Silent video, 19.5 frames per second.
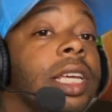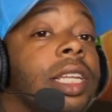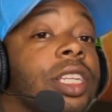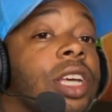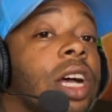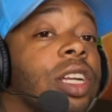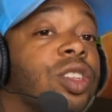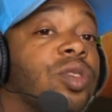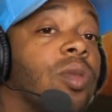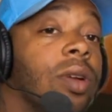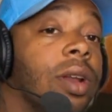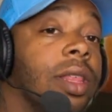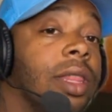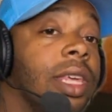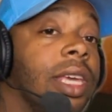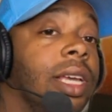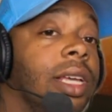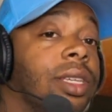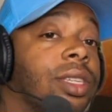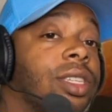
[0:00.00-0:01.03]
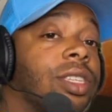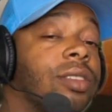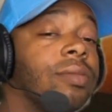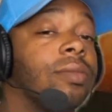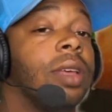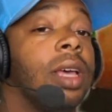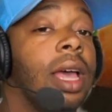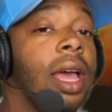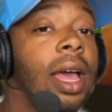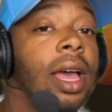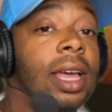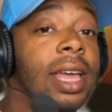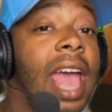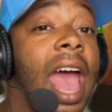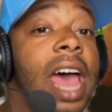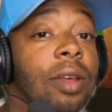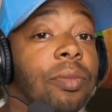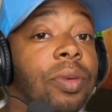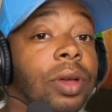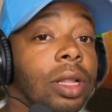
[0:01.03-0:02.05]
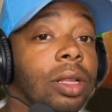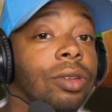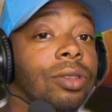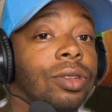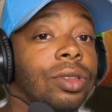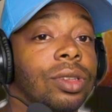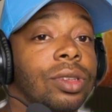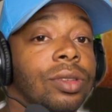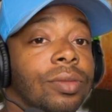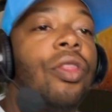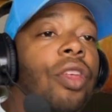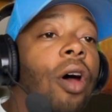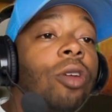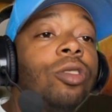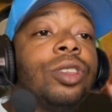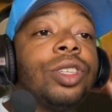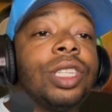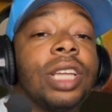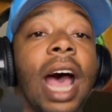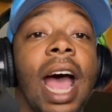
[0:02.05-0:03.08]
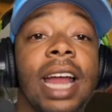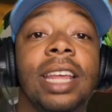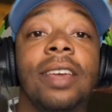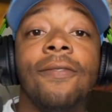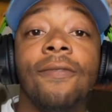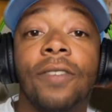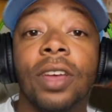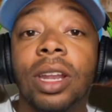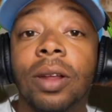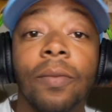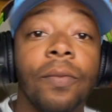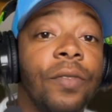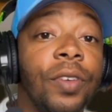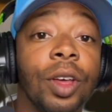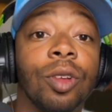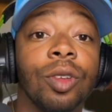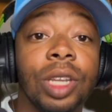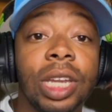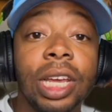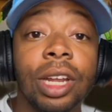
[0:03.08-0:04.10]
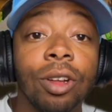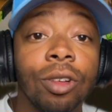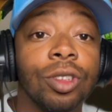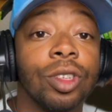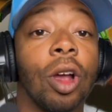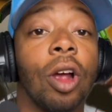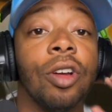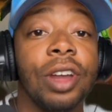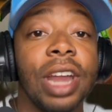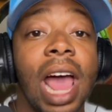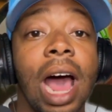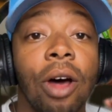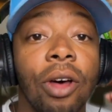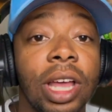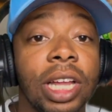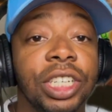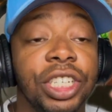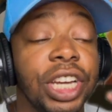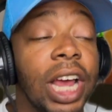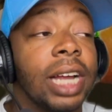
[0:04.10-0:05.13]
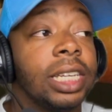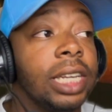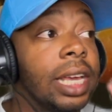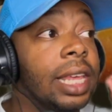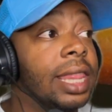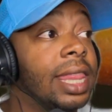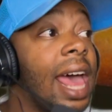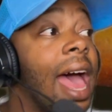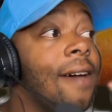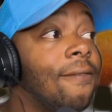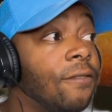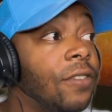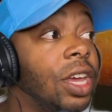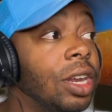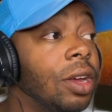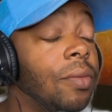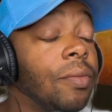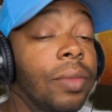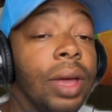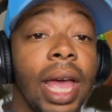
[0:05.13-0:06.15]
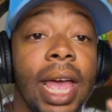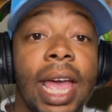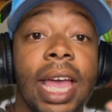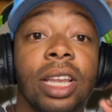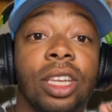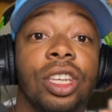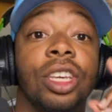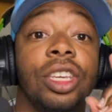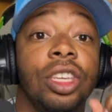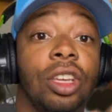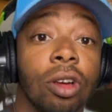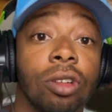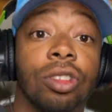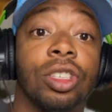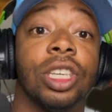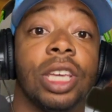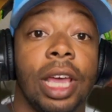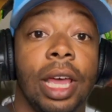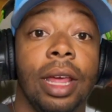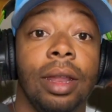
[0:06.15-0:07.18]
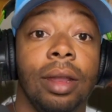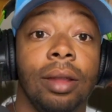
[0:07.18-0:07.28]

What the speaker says: touch one of these caterpillars. Those tiny venom-filled needles are now injecting that venom into your skin.